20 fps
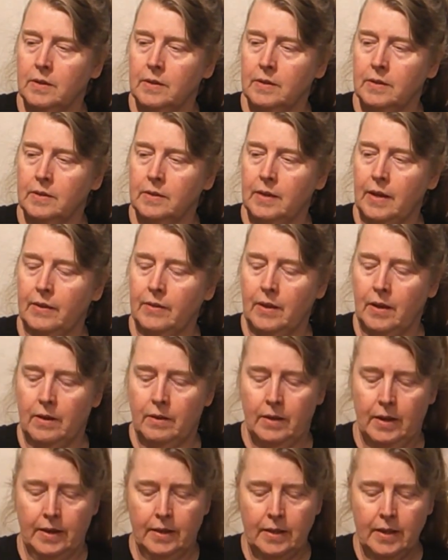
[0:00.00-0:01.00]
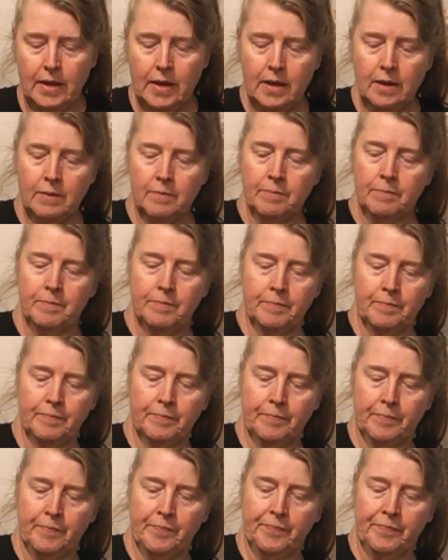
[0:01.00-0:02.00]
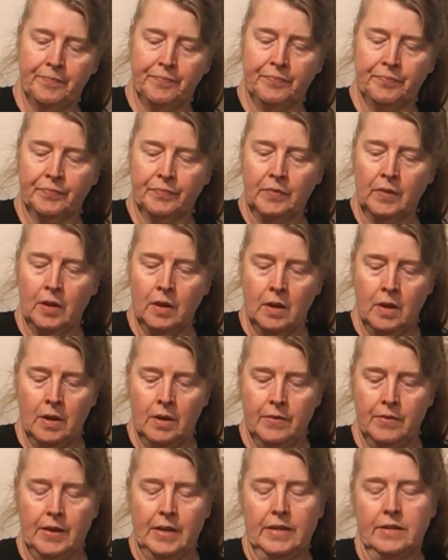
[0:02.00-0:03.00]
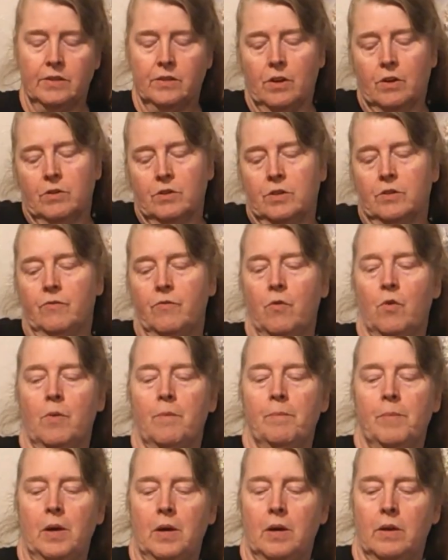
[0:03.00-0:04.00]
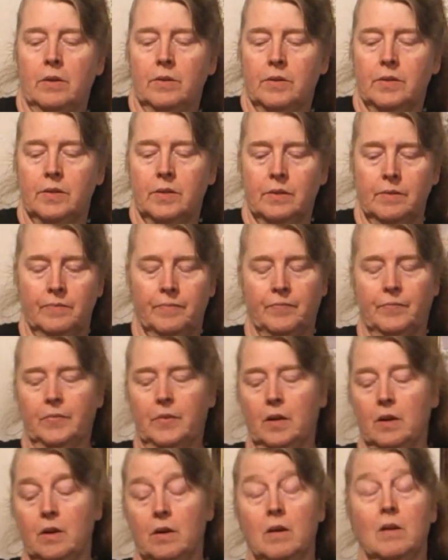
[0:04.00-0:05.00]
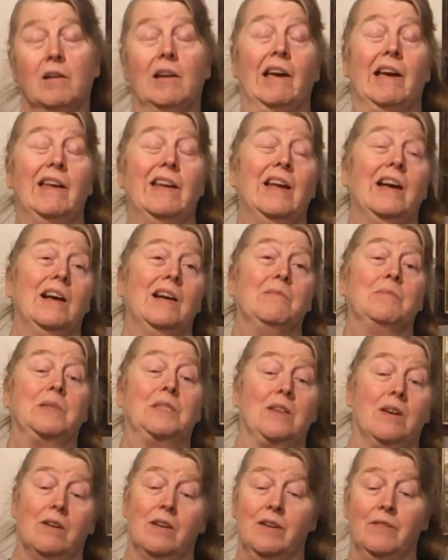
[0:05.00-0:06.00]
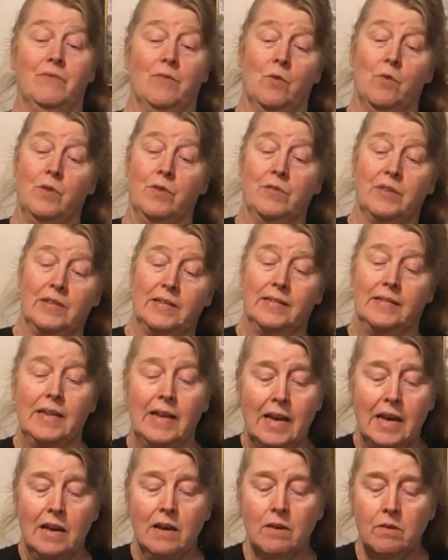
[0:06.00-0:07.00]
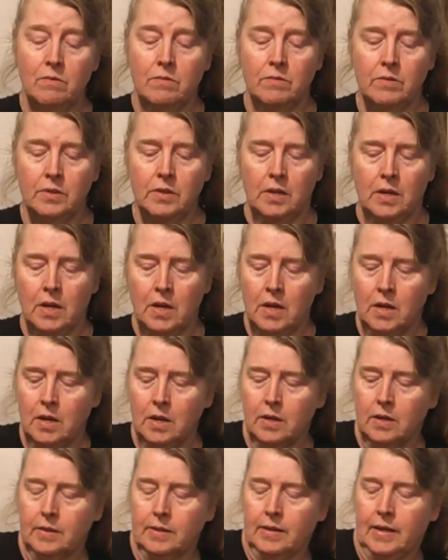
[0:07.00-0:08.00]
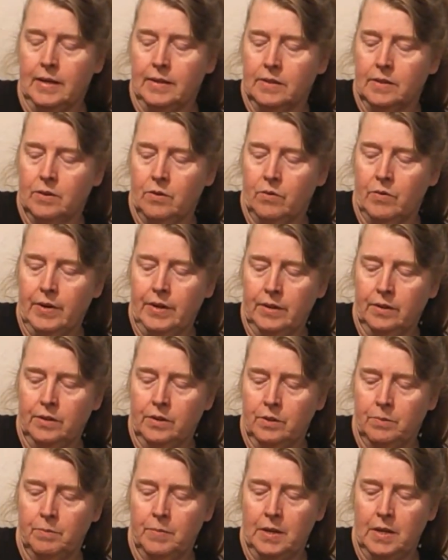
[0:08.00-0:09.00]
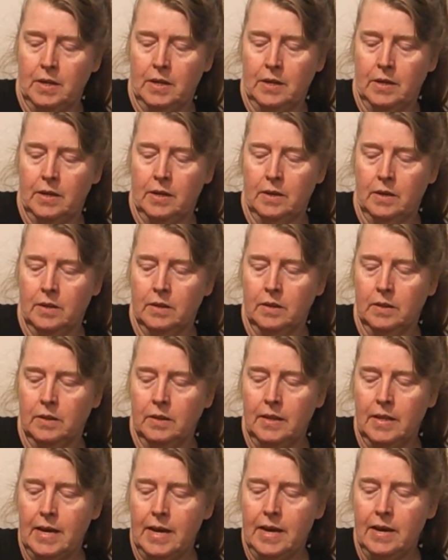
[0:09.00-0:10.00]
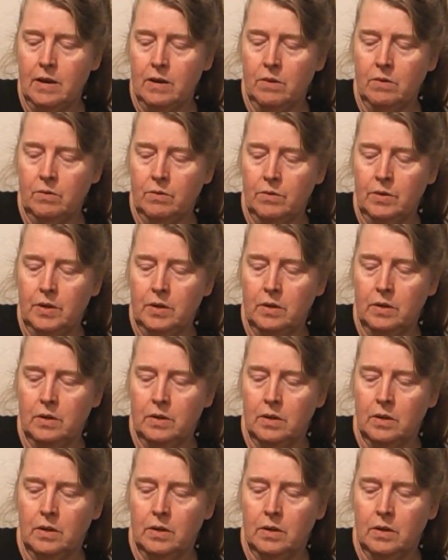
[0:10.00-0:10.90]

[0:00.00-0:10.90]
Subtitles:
Set that like that it starts to form balls. Okay, I'm sorry for the sound, because that's going to be loud.